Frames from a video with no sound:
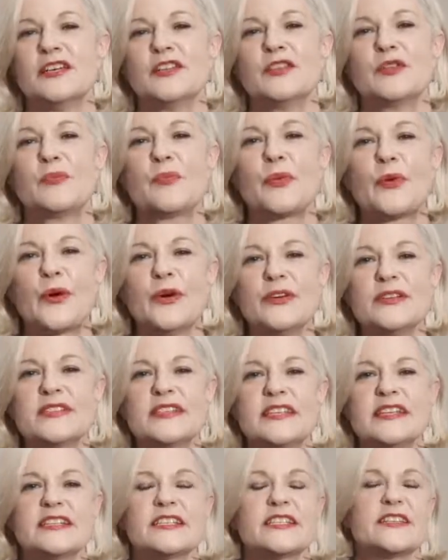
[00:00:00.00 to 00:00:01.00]
the
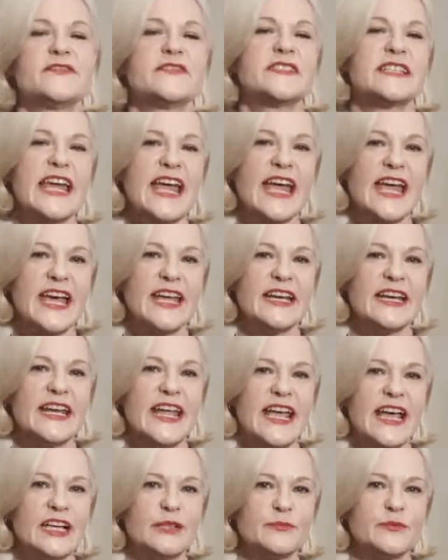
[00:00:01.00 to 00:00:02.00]
process of tanning
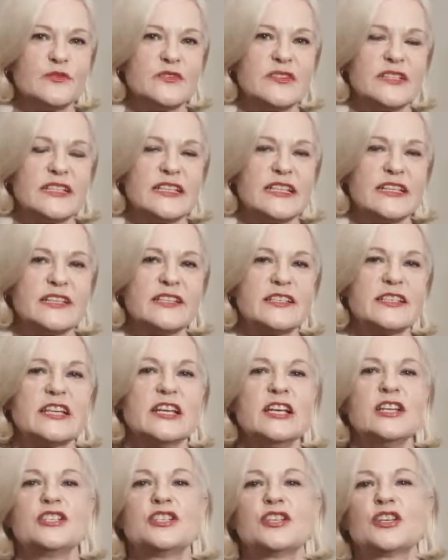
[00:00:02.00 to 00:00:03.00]
animal skins
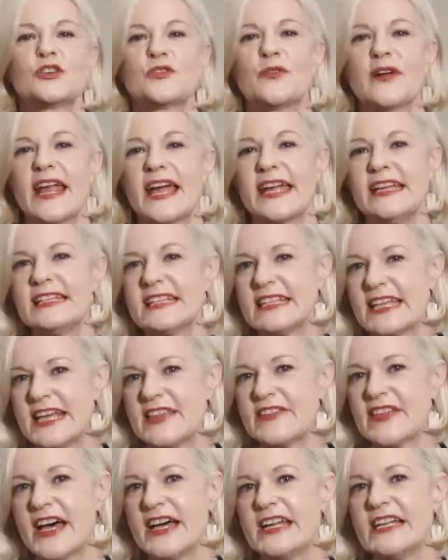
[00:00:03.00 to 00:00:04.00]
to create
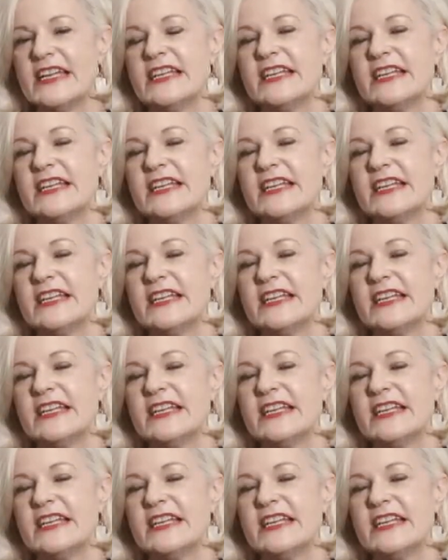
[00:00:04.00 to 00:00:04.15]
leather